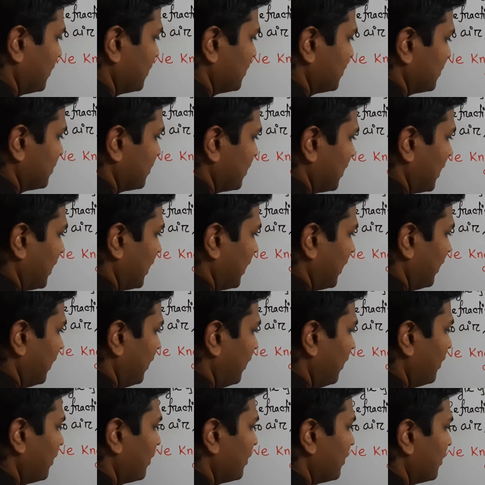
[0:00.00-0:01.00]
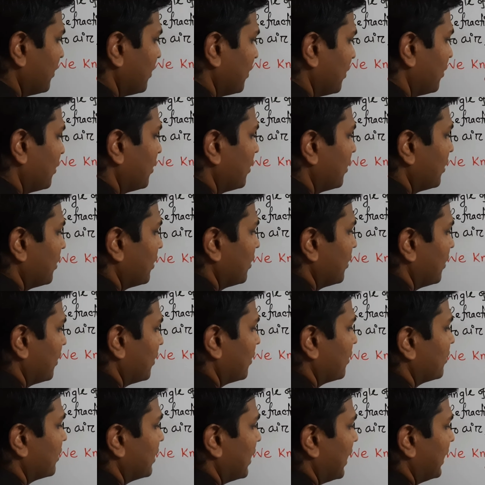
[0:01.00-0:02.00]
sin
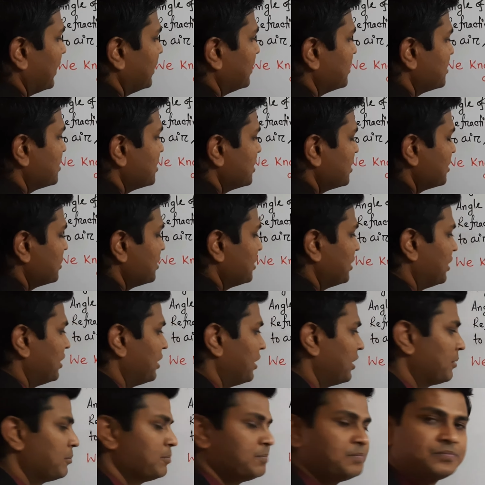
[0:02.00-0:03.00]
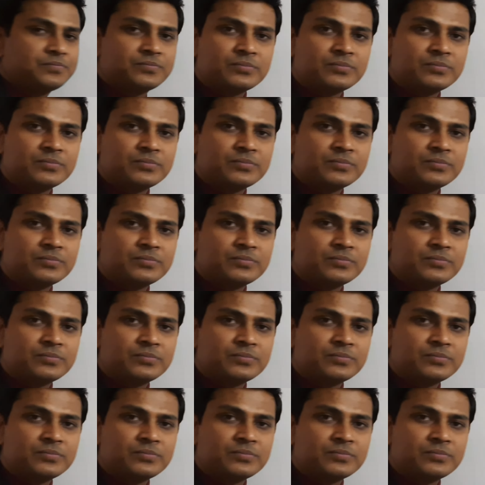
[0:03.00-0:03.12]
19 degree,